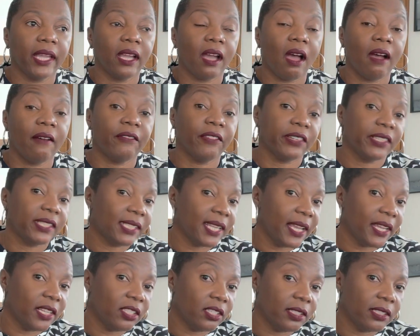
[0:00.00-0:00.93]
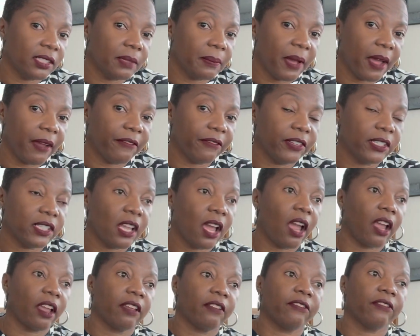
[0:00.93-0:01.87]
conversations about
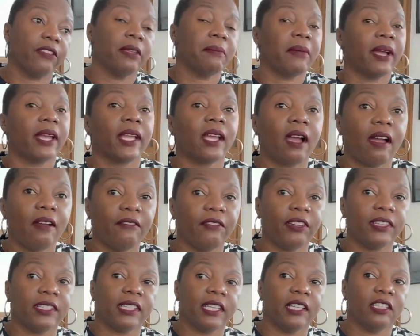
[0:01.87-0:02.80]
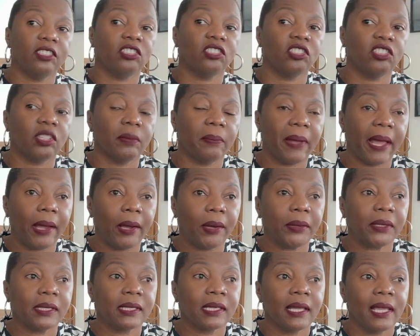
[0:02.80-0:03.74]
photography, my conversations
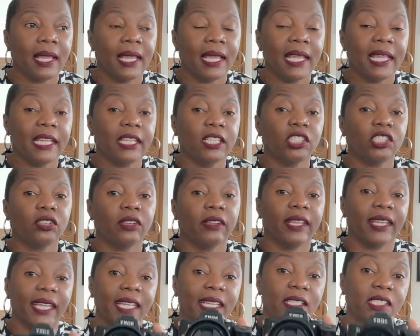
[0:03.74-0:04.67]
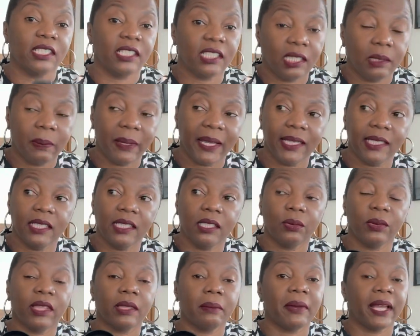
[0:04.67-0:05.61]
about entering into spaces
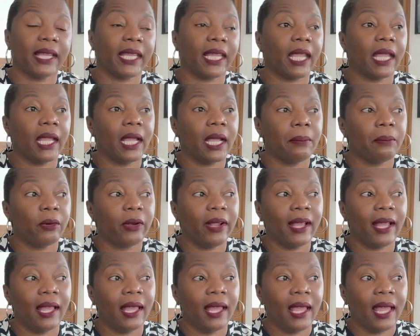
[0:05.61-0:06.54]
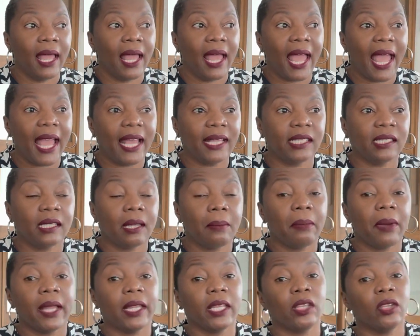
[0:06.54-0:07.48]
with my camera as
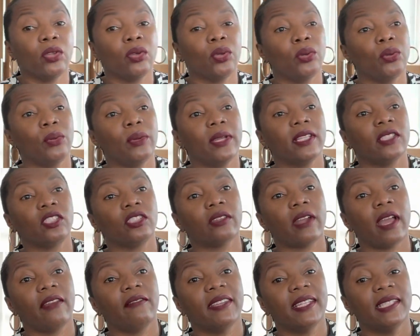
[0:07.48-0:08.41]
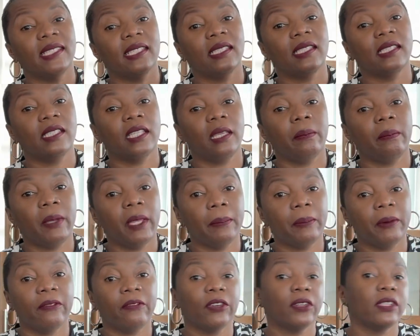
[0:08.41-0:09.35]
somebody who is striving to see
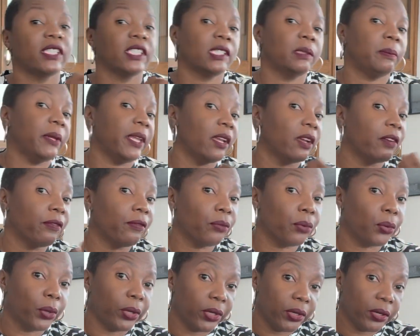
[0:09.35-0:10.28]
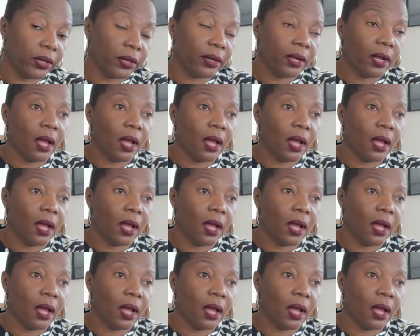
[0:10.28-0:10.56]
people versus being a voyeur,